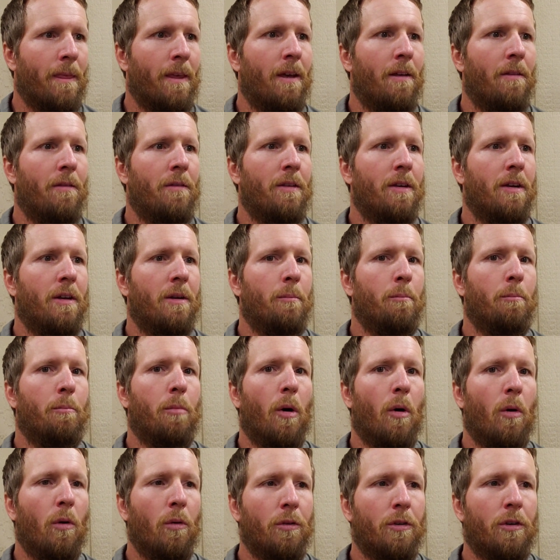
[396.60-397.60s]
And then
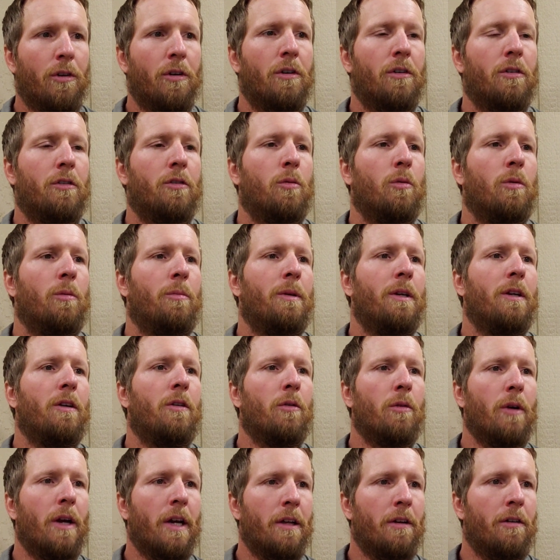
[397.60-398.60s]
boulders would be
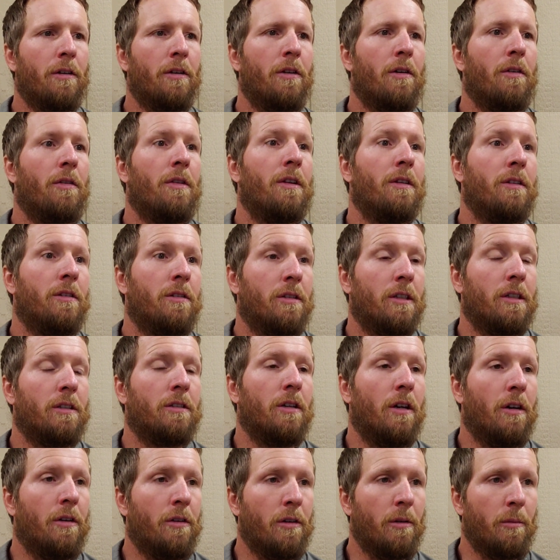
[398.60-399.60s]
greater than
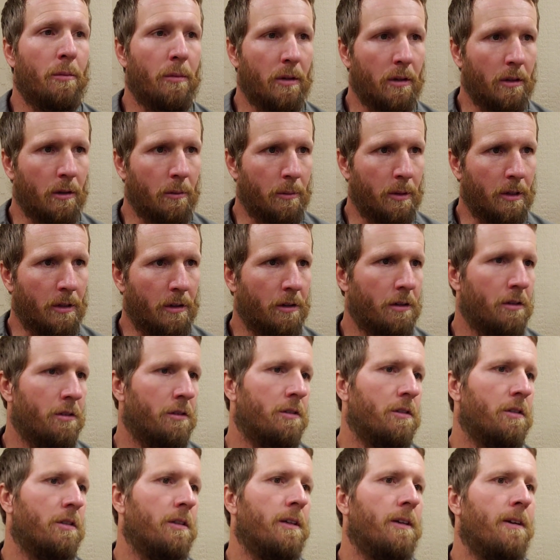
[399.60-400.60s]
600
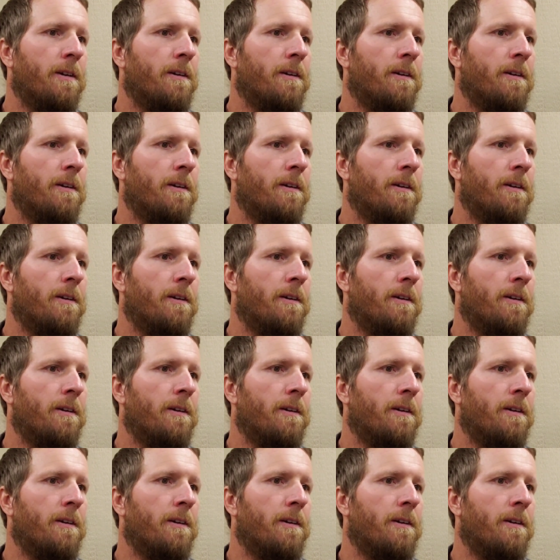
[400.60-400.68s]
millimeters.